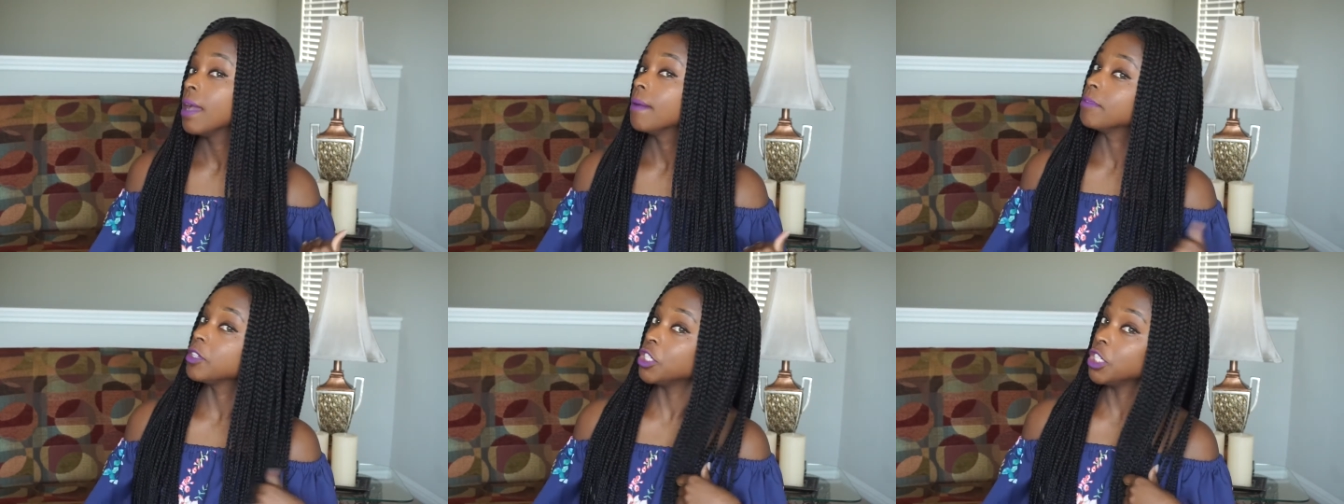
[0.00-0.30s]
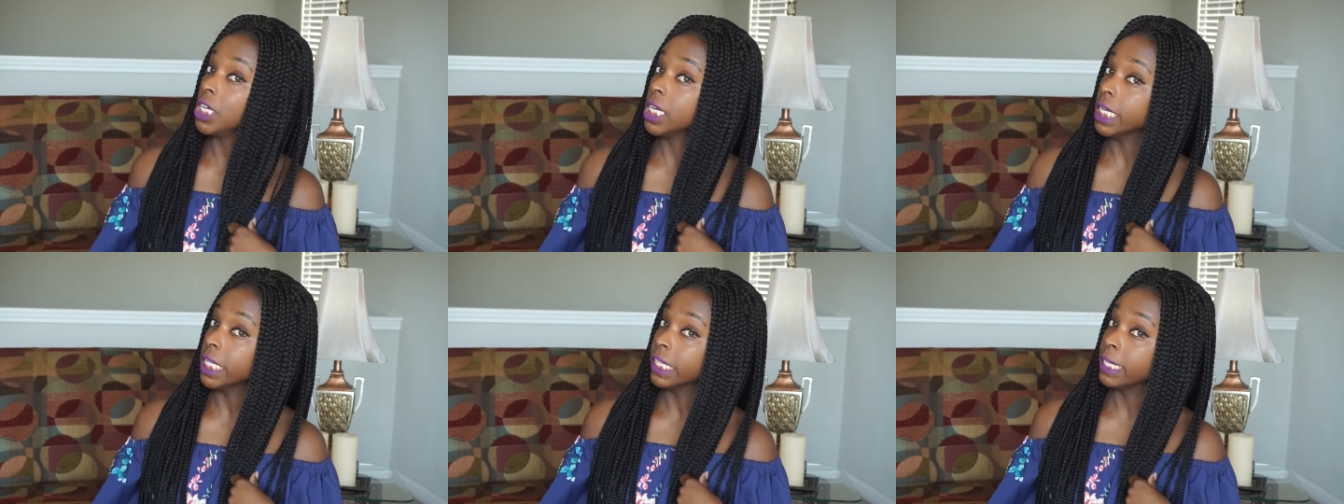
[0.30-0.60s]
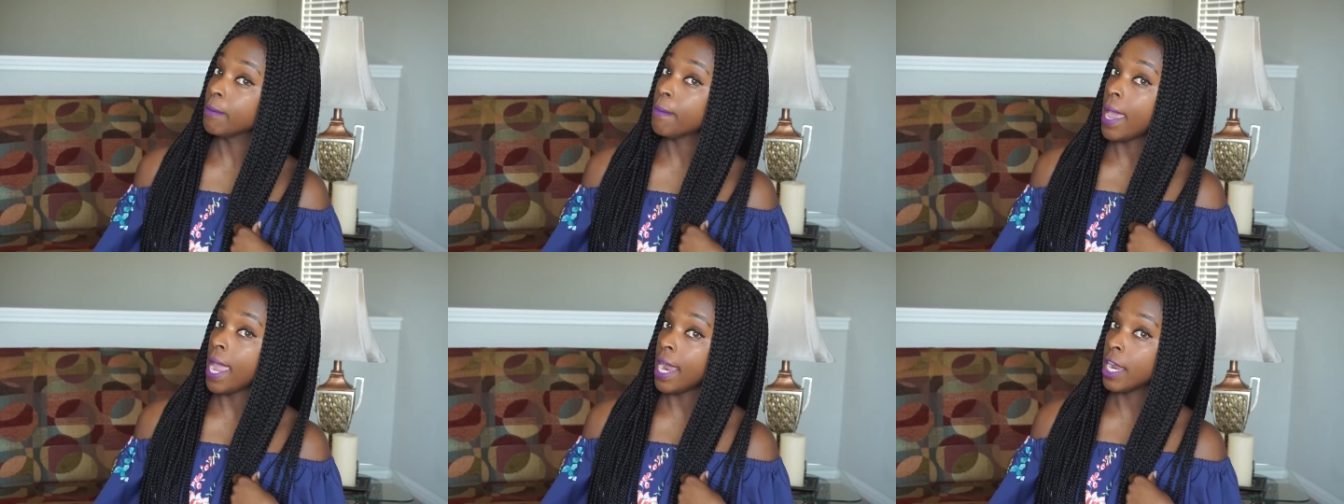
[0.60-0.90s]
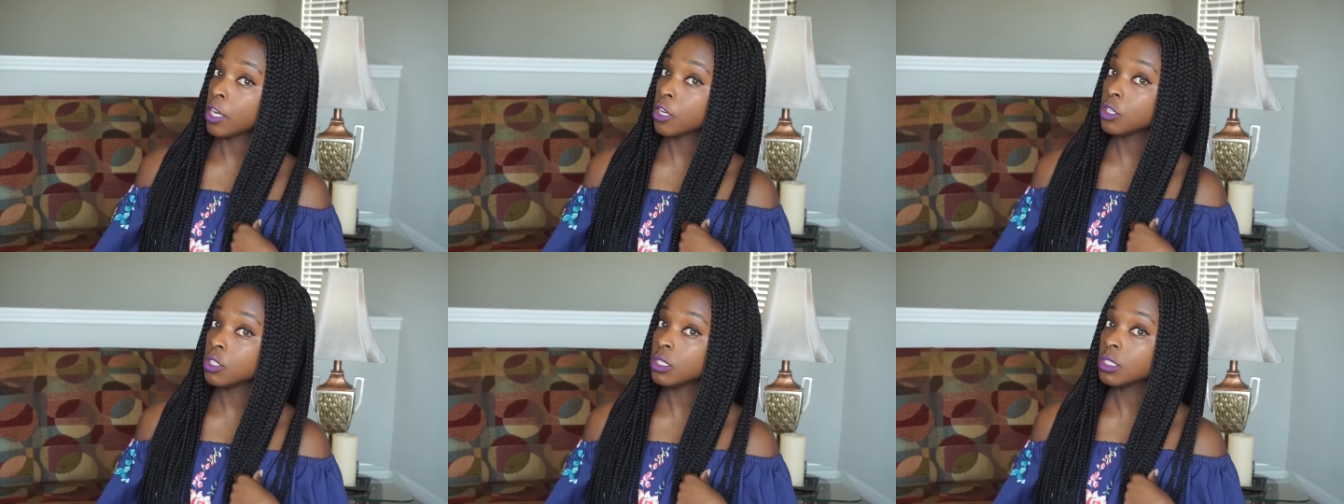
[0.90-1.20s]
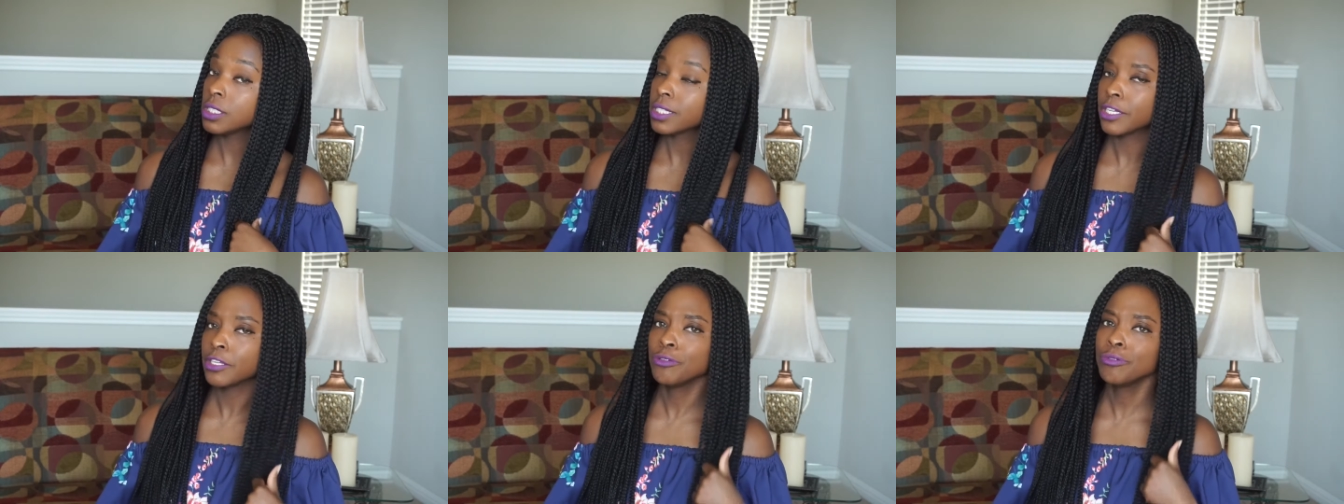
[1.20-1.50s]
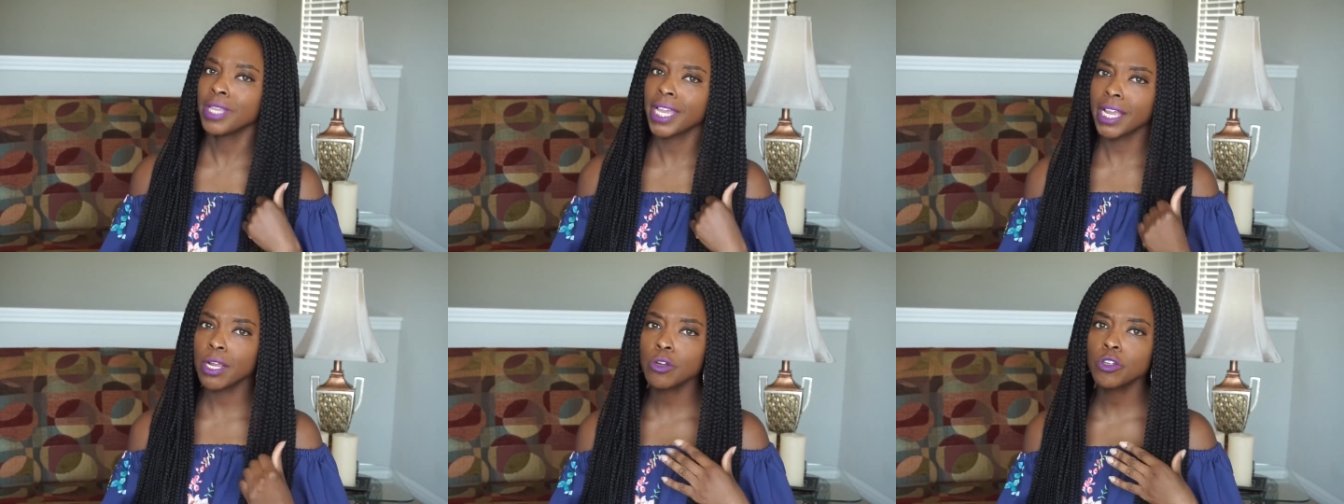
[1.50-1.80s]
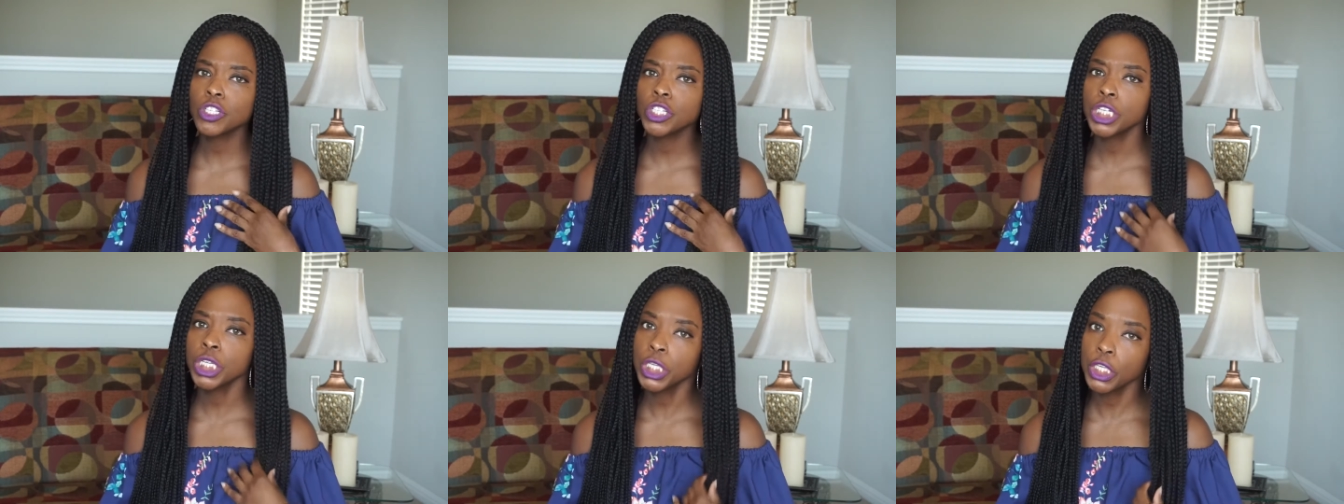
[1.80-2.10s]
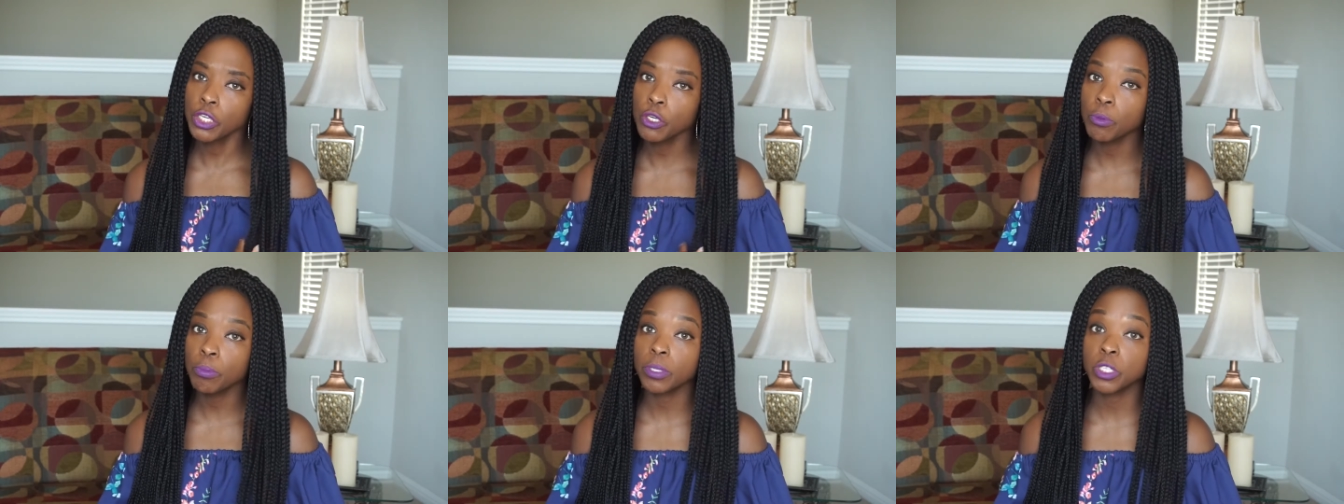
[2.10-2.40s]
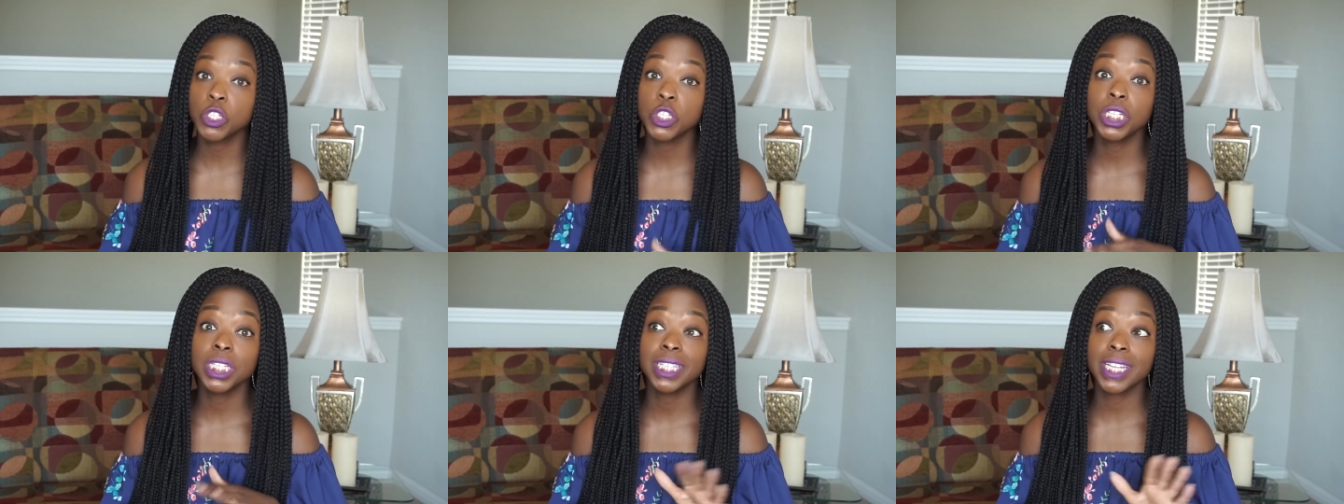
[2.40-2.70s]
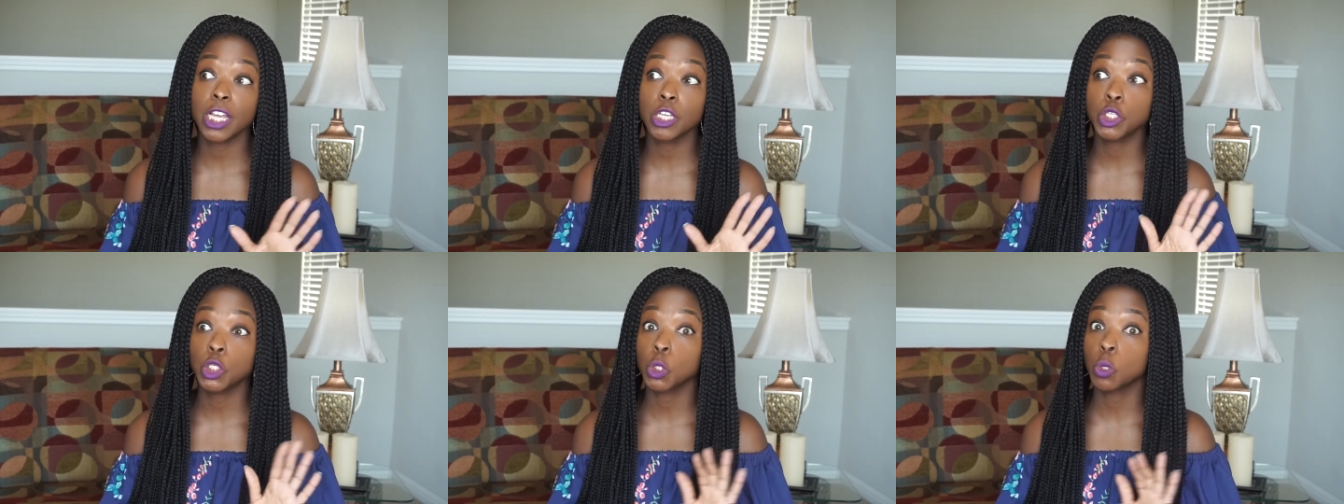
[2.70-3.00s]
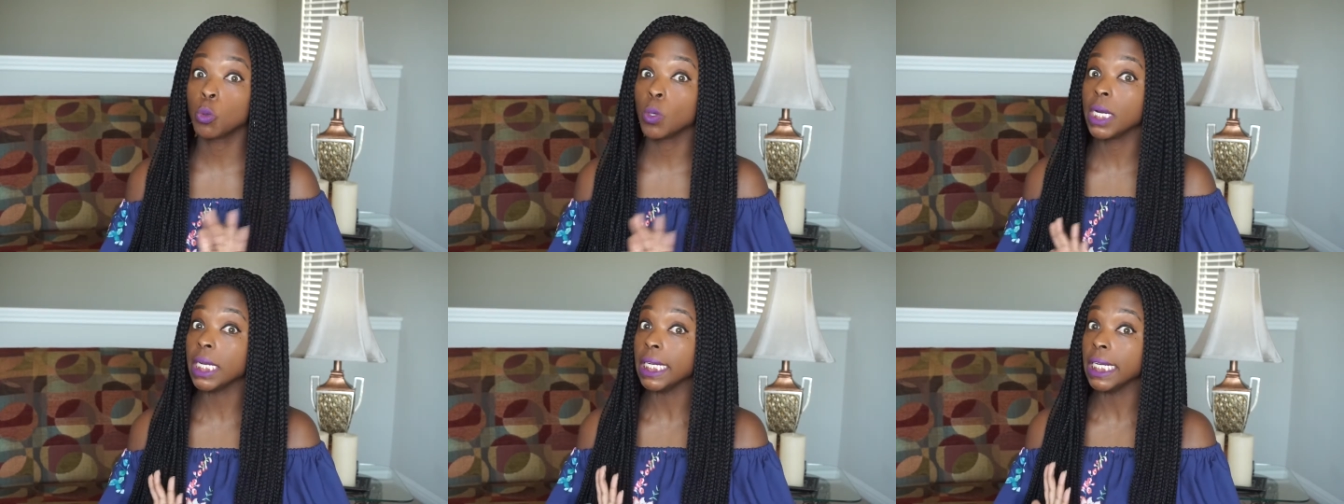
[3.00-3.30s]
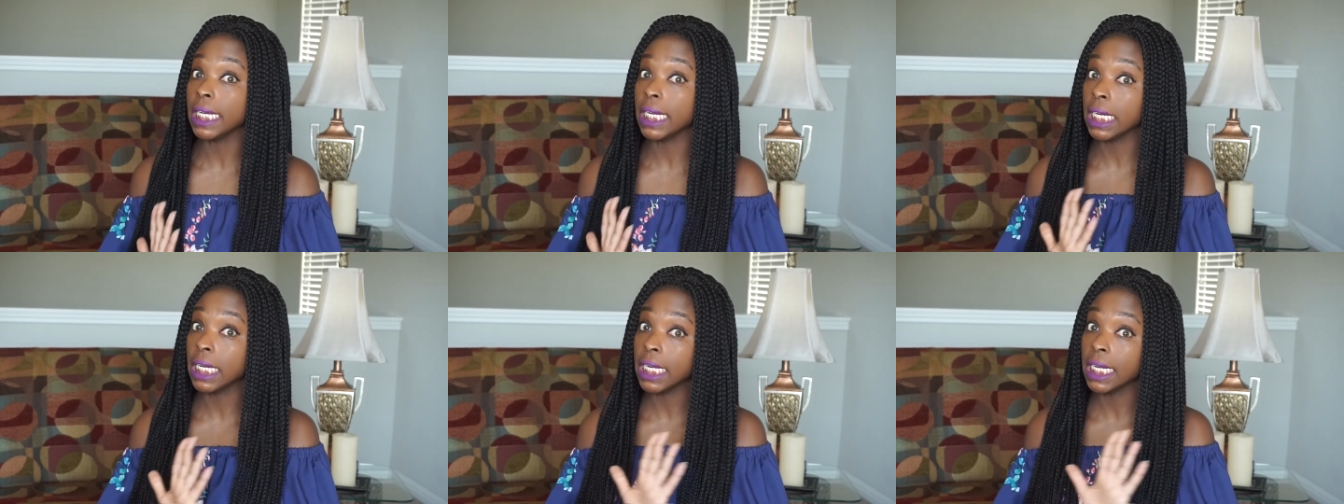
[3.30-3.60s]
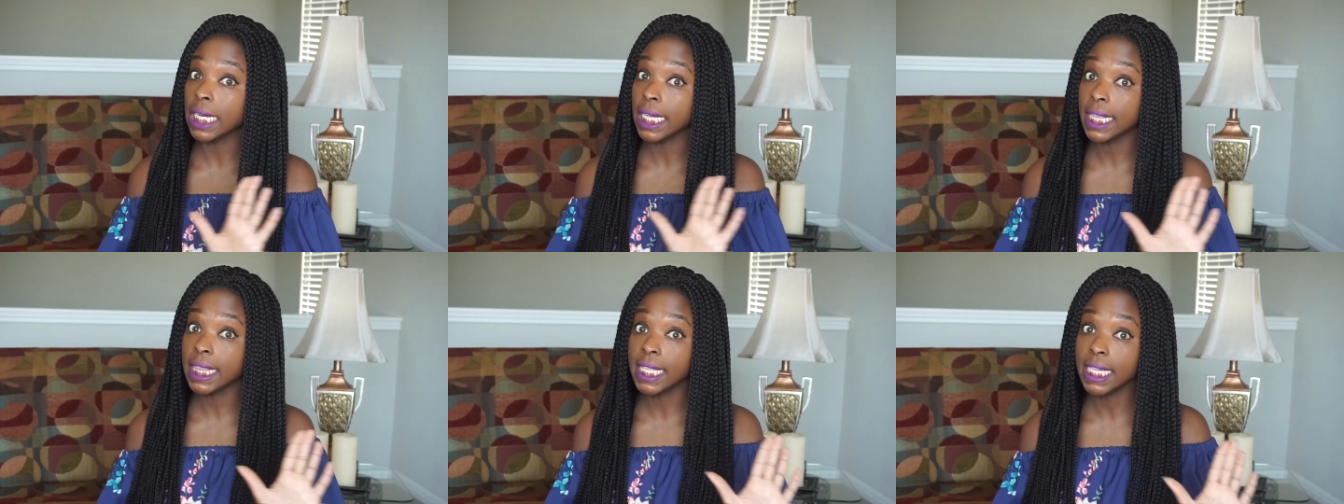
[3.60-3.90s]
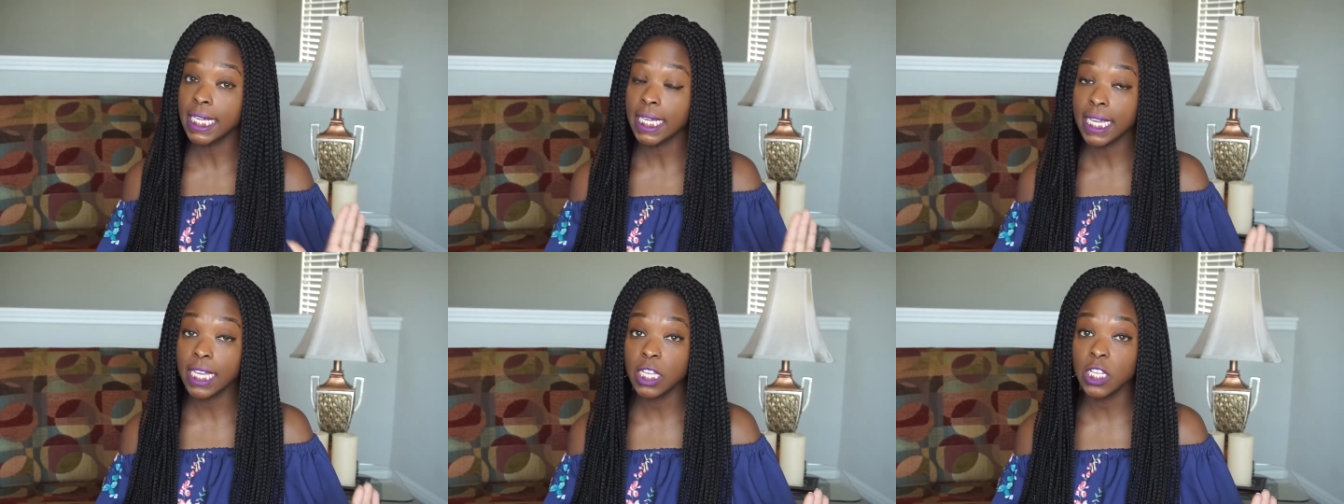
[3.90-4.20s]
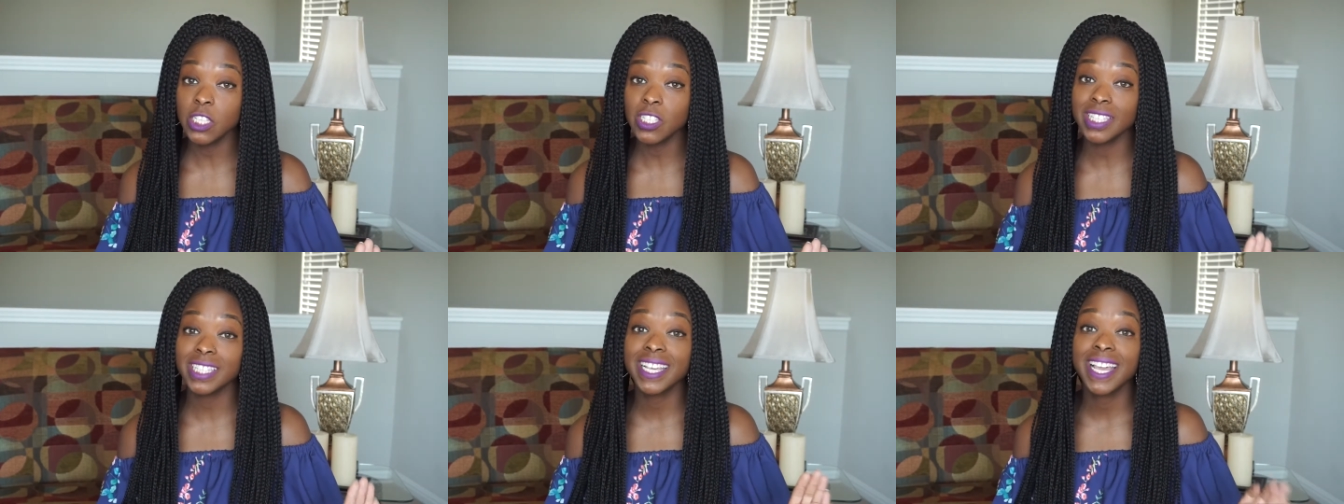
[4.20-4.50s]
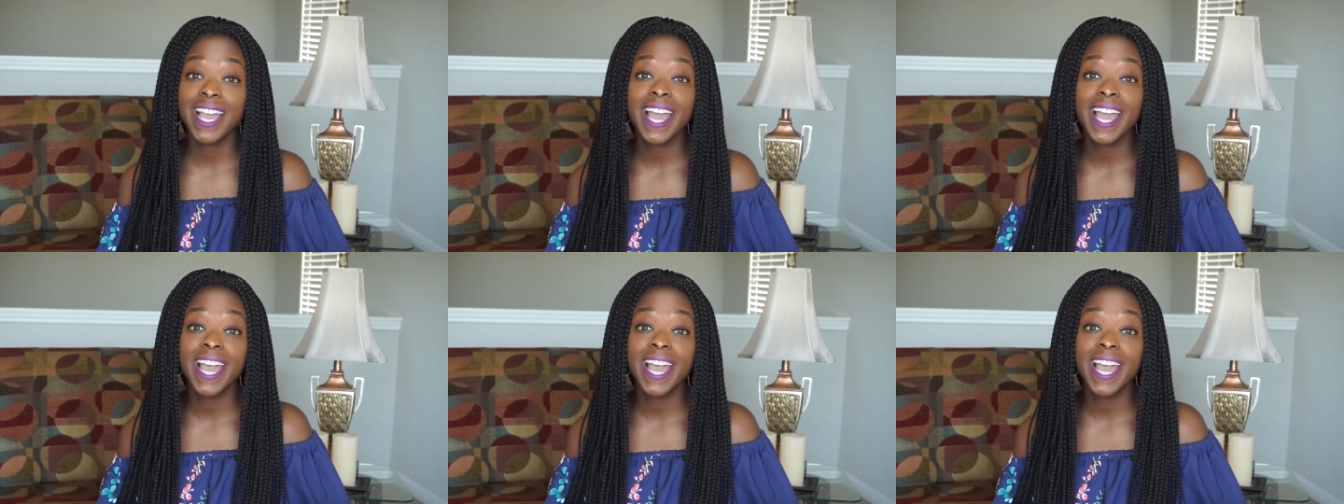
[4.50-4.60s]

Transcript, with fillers: she hitting them angles and you're like, oh, she cute, but she's not showing anything else,